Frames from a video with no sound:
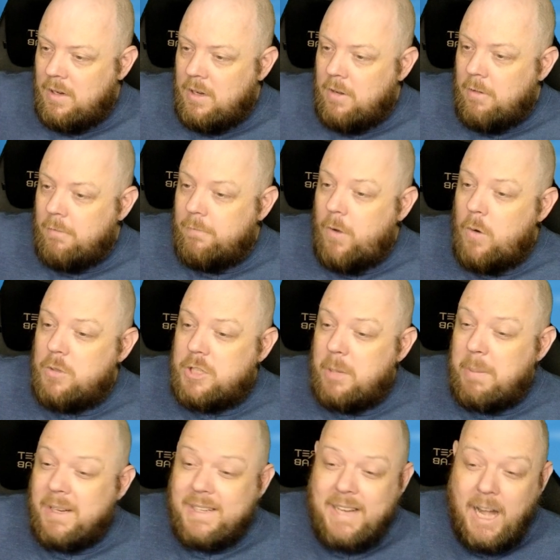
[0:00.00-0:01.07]
Vos had been
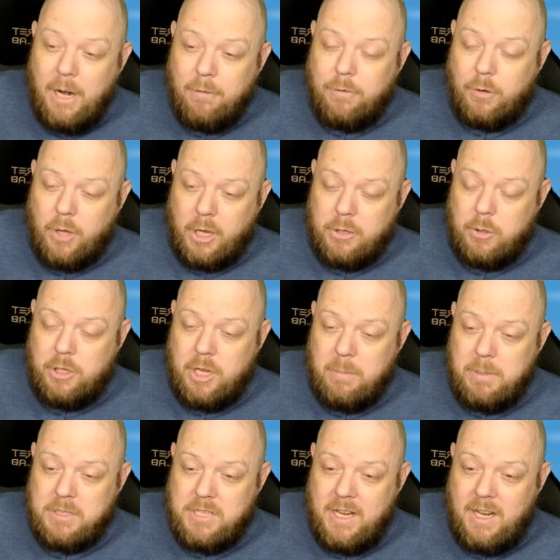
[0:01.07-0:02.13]
careful not to tip his
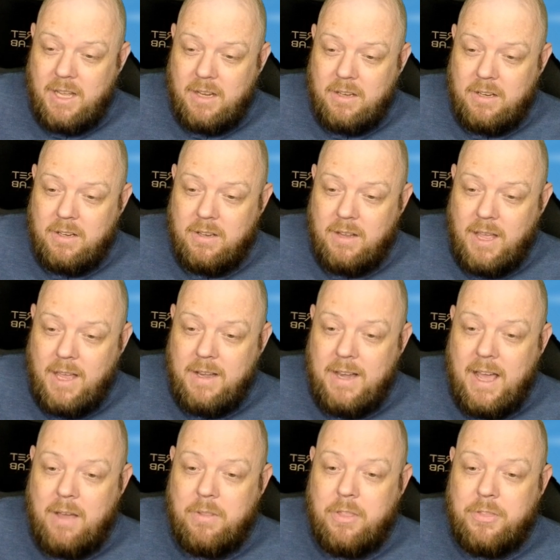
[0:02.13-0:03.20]
hand, and now
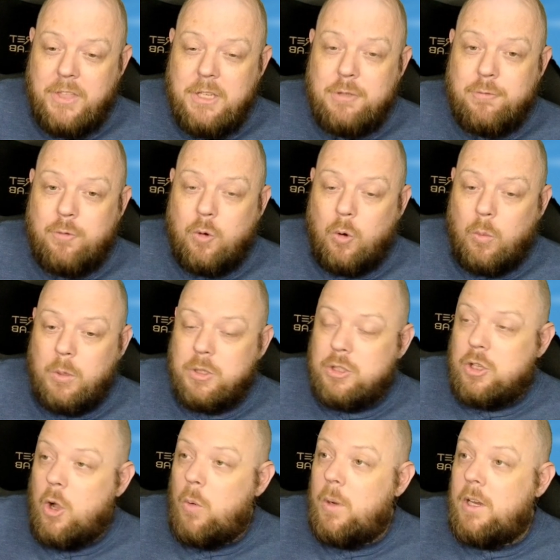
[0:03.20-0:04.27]
that this fool was
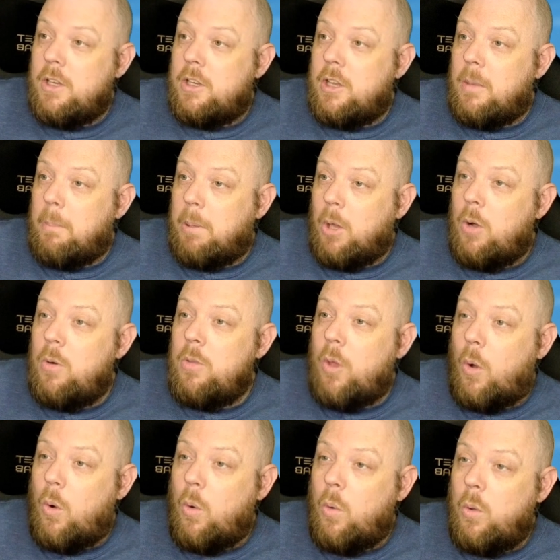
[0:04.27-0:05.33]
going to blow the
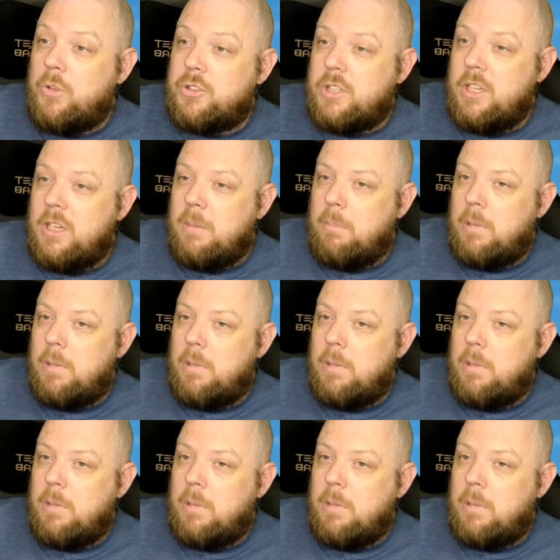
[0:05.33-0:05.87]
whole scheme.